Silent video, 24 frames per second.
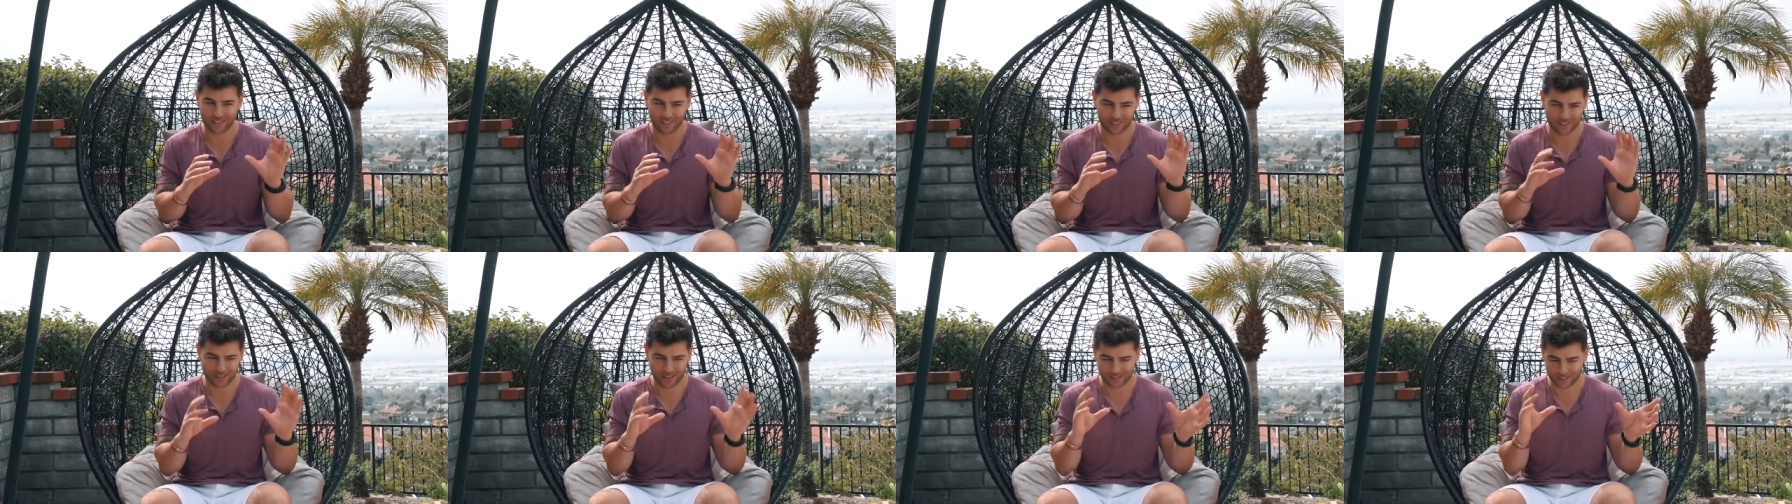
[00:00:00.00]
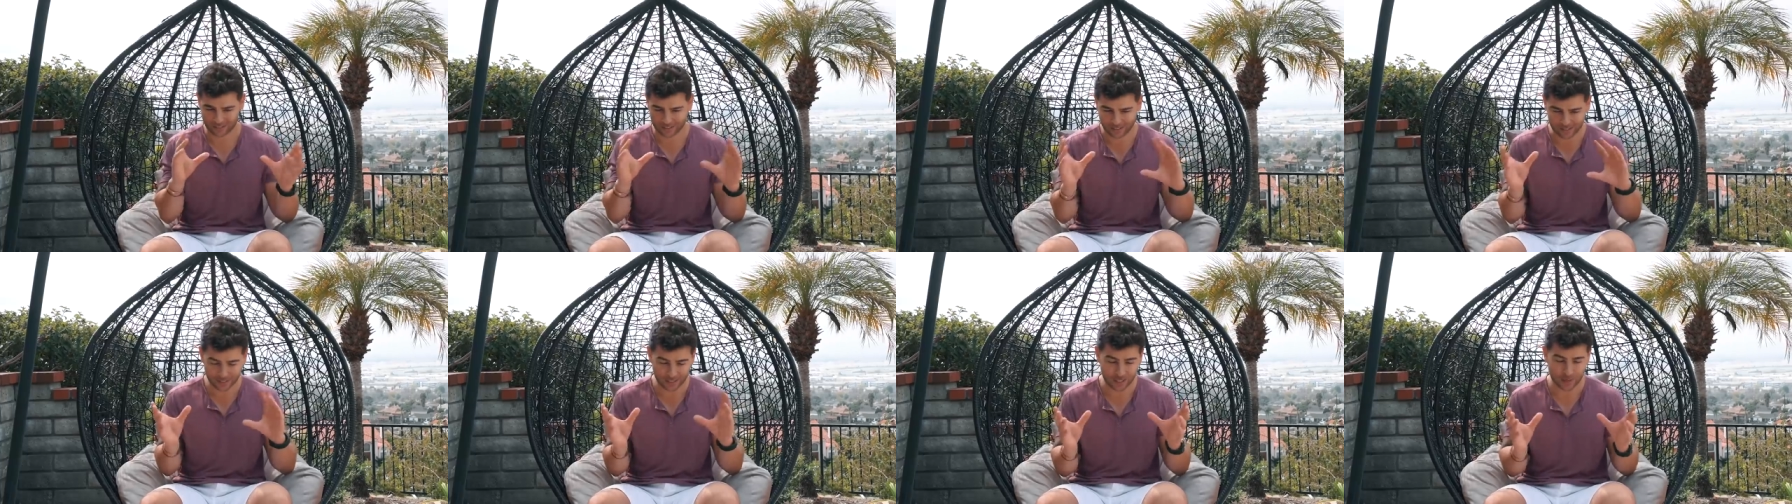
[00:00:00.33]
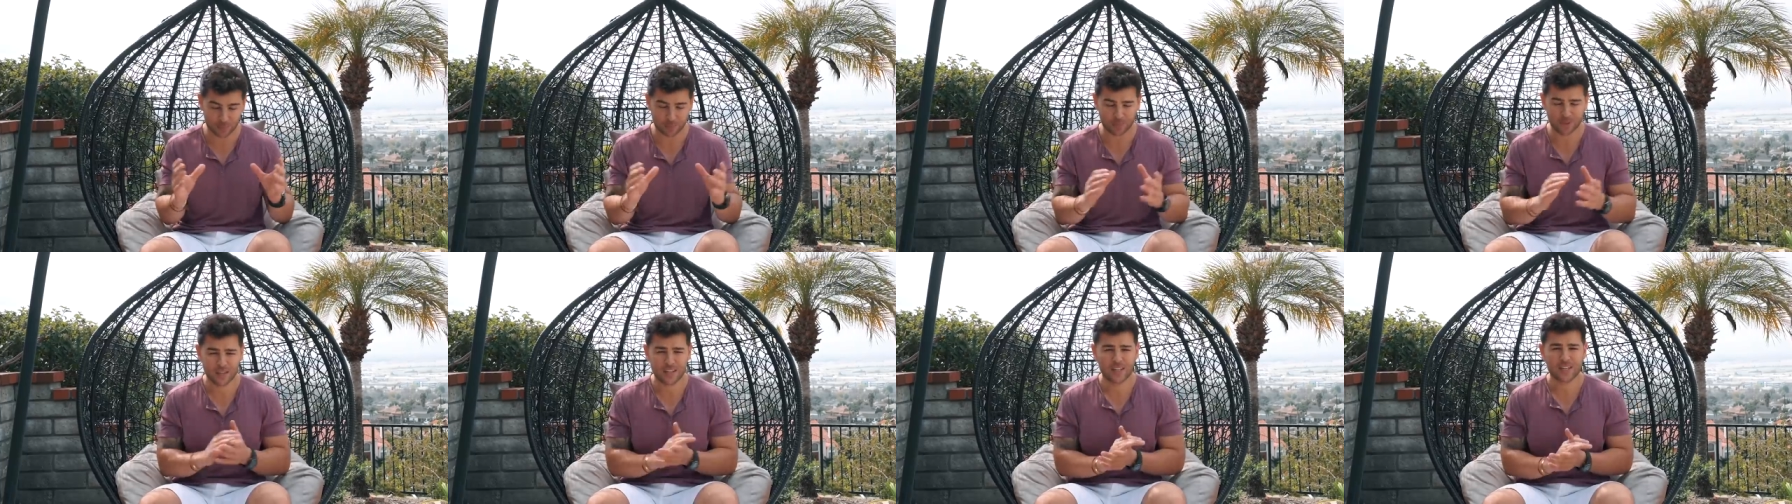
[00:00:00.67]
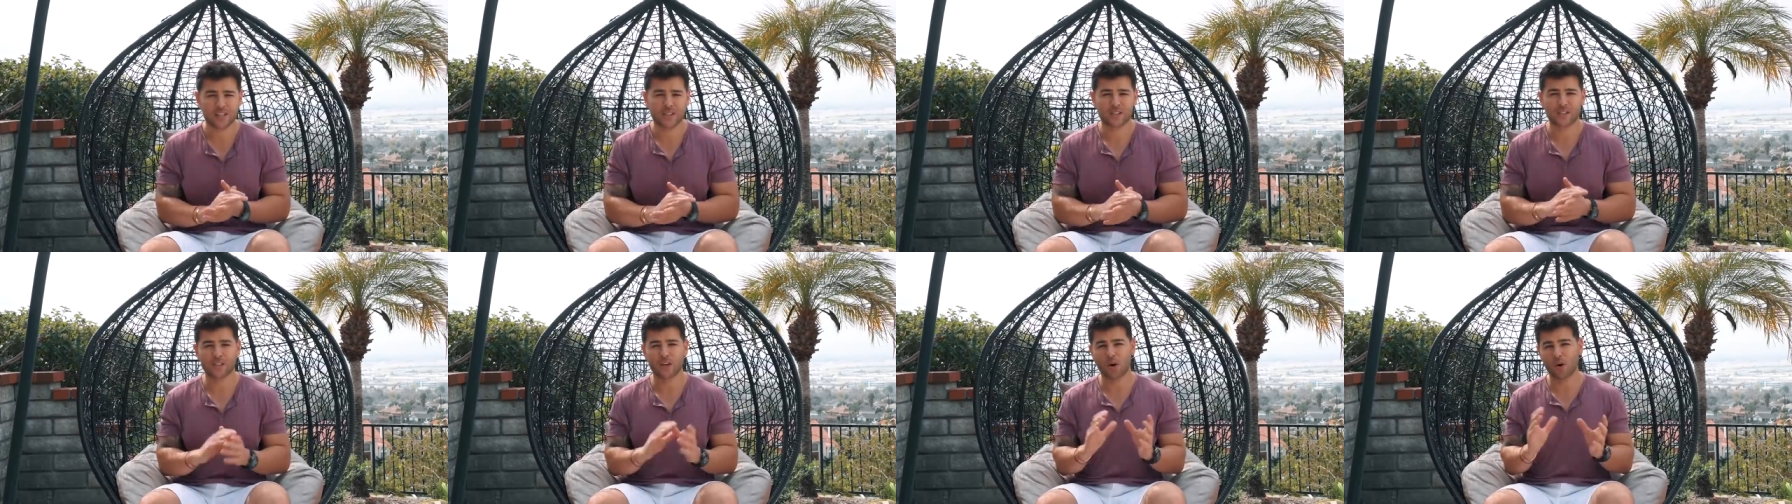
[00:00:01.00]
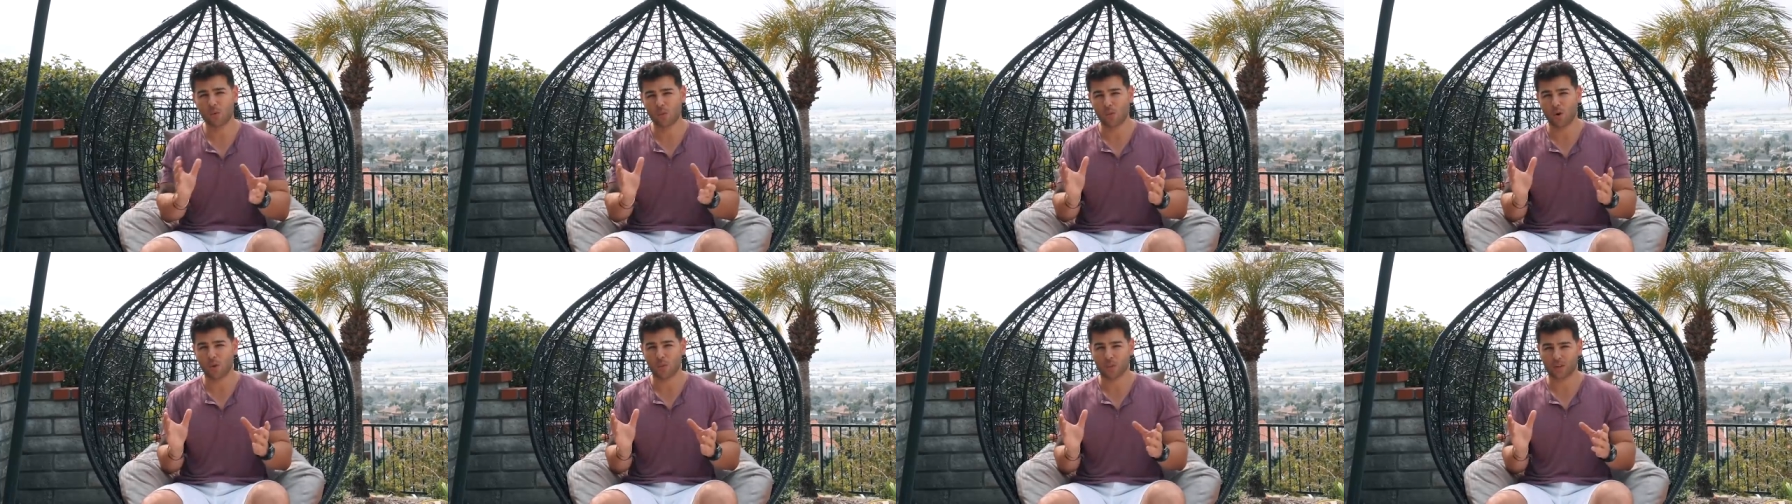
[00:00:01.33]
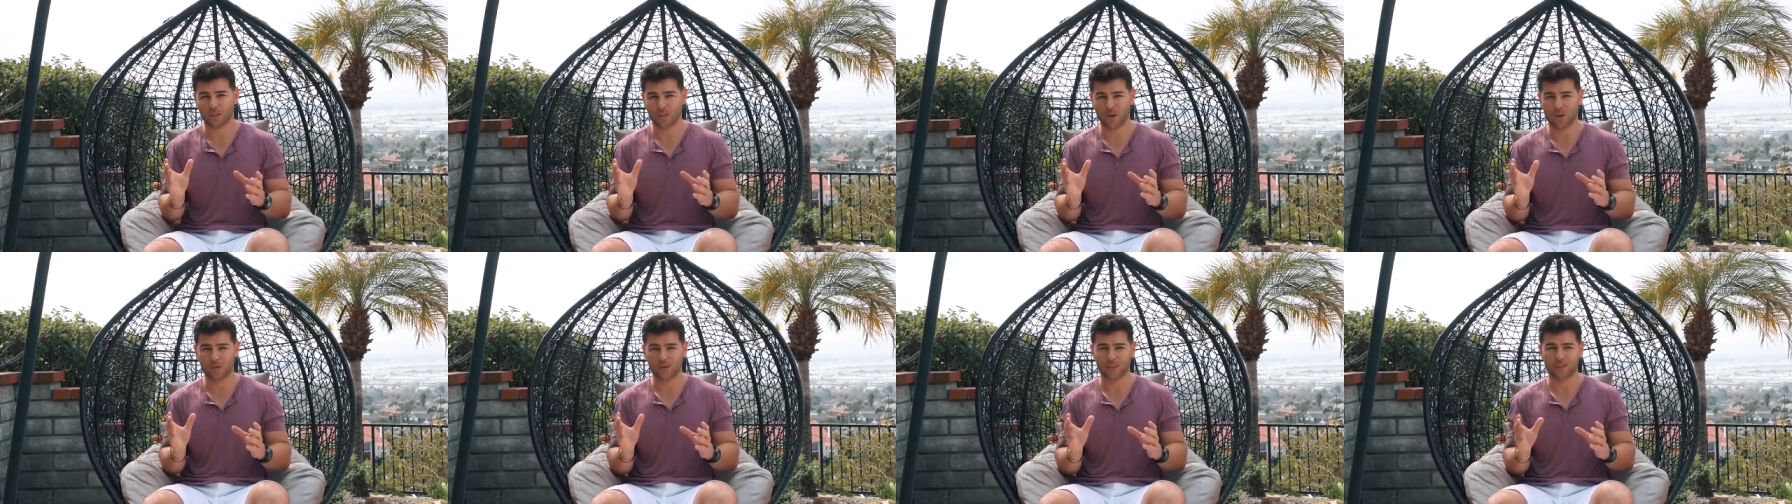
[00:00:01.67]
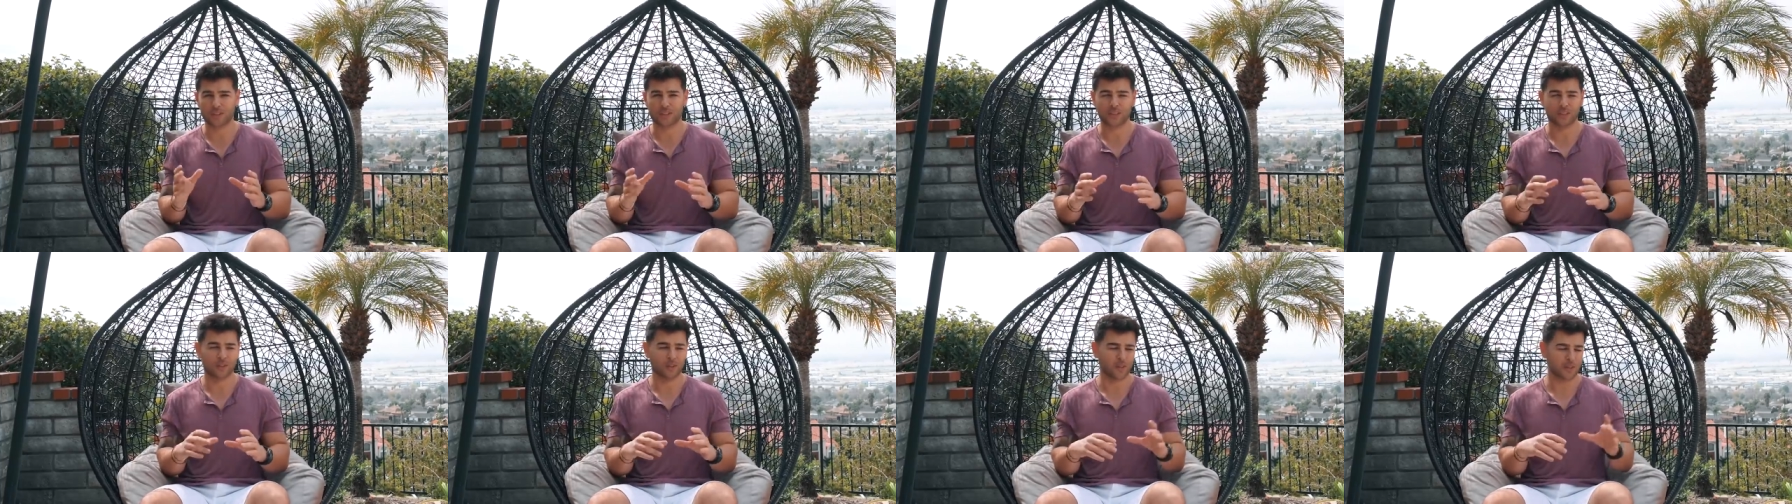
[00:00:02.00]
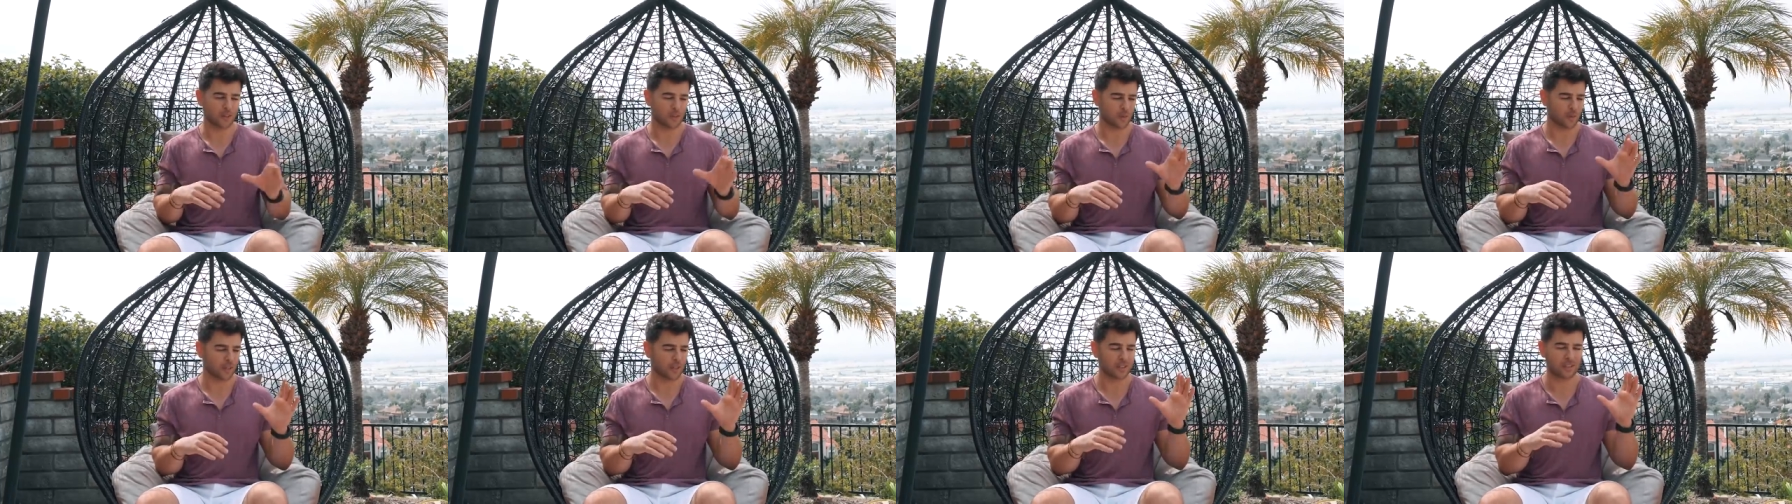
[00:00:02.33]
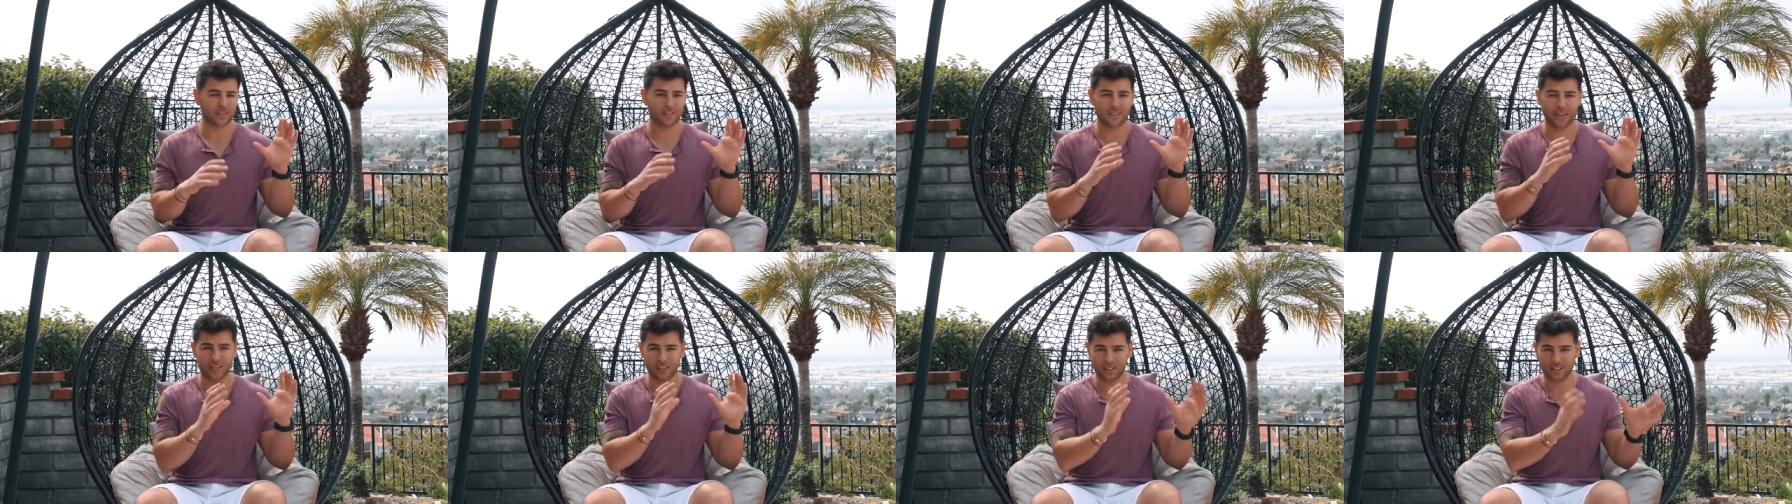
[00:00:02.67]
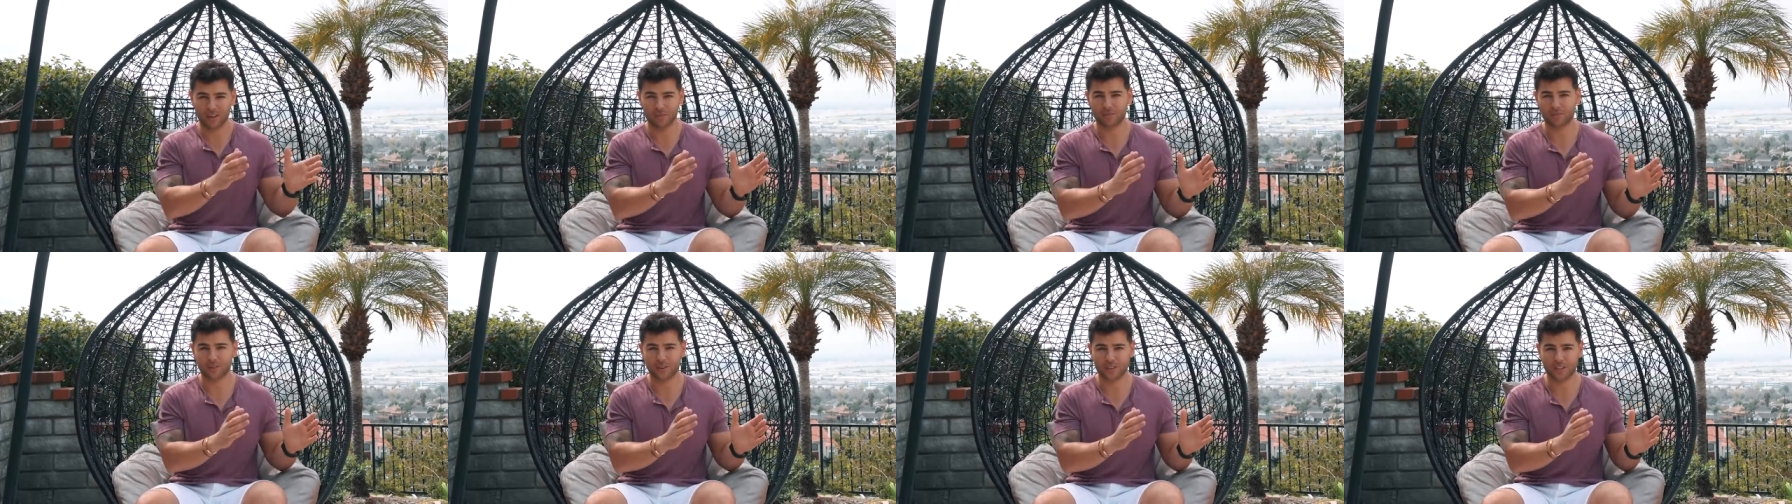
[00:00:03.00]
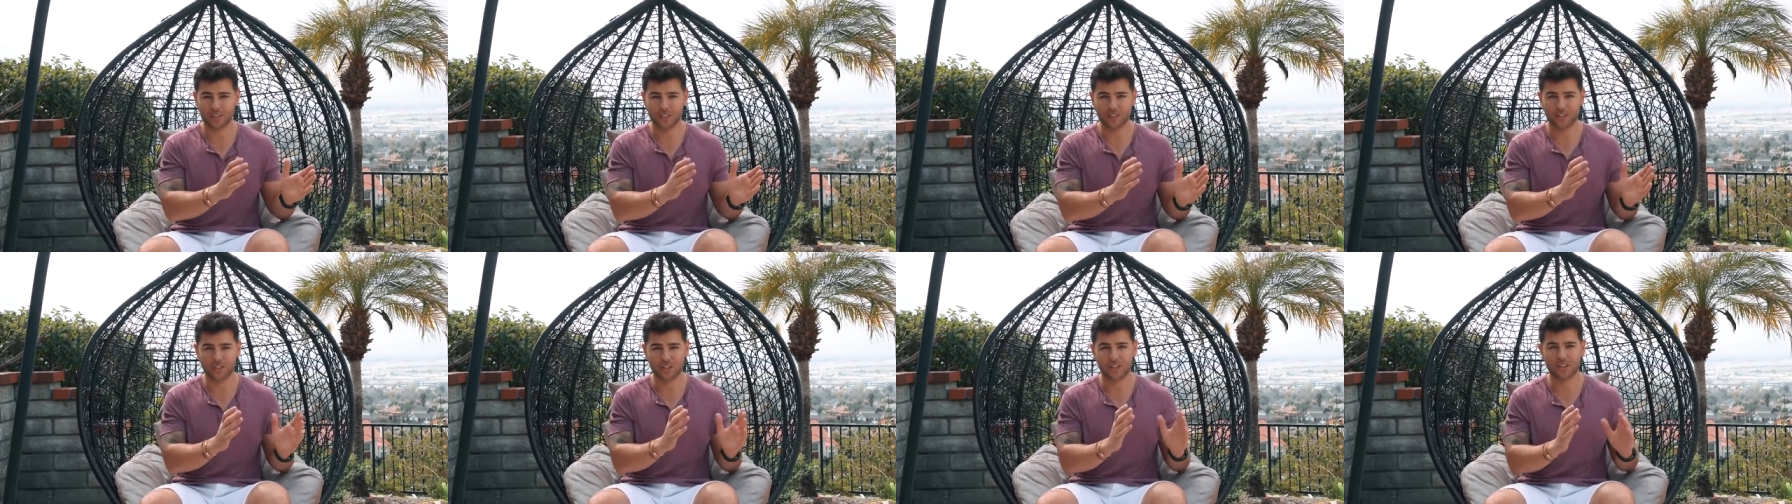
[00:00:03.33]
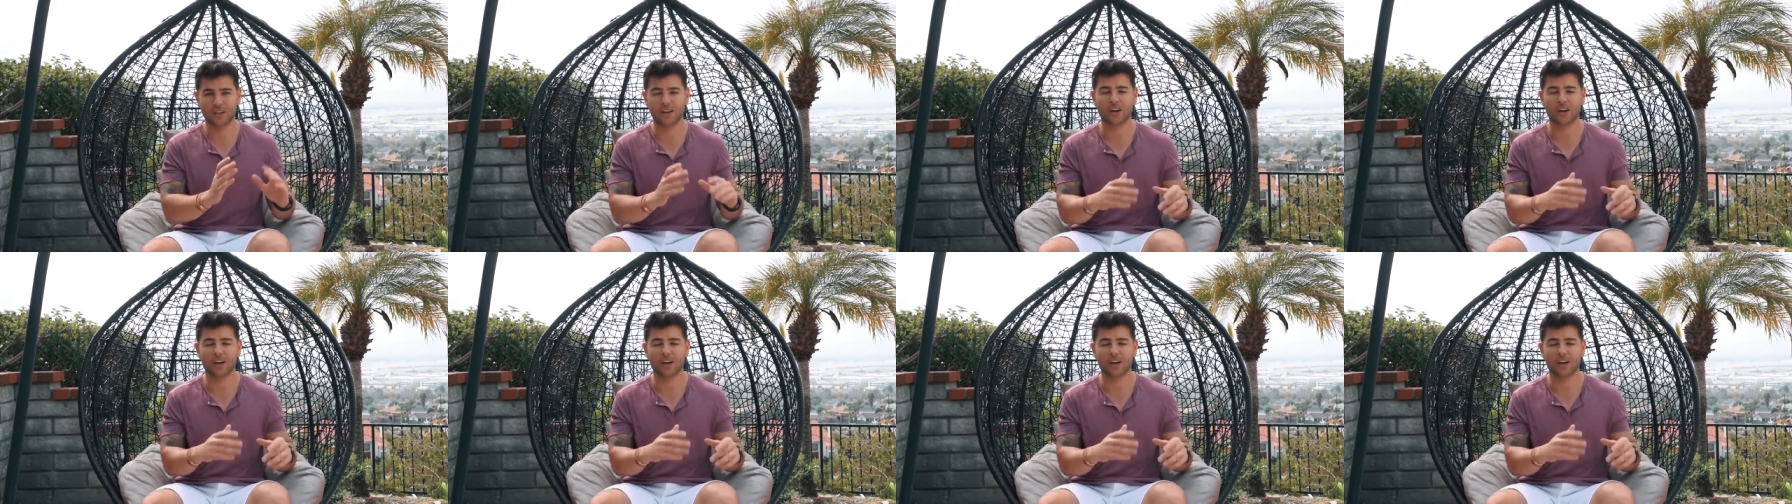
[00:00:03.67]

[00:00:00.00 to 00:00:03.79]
that clip. So what we're going to do is we're going to take that footage,